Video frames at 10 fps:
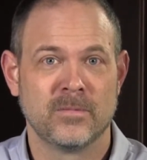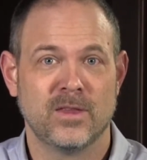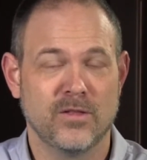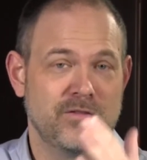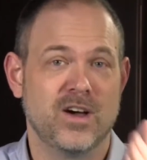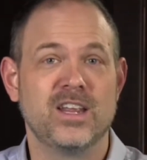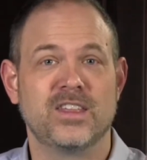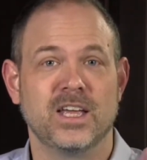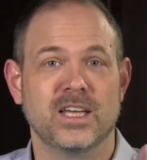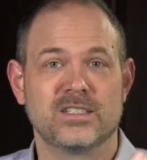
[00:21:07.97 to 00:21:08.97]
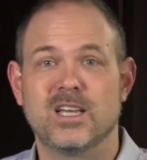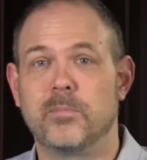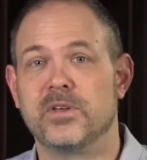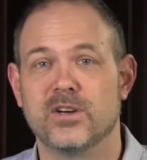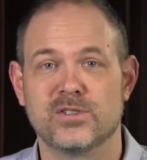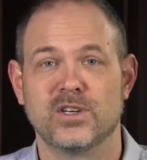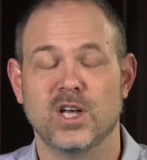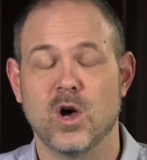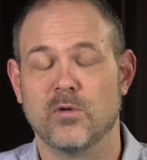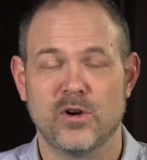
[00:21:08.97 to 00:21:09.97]
Now, the funny thing is, a couple years
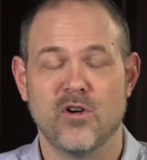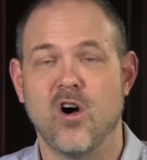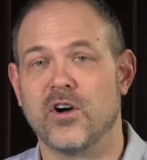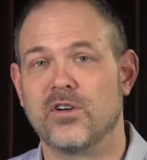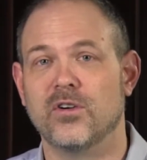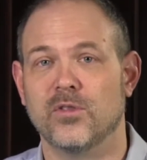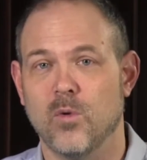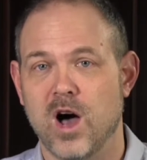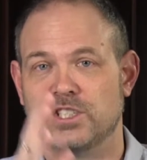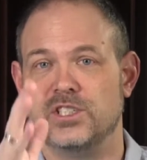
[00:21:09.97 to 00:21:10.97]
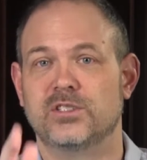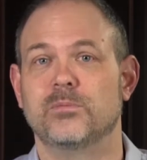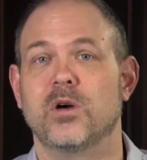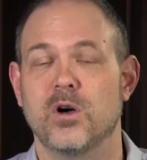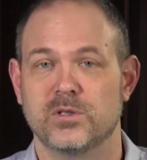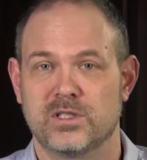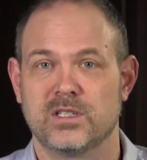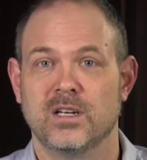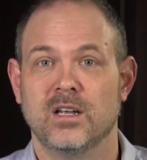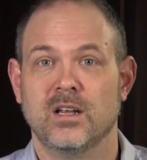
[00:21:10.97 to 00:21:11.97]
ago, I wrote an article in the Washington Post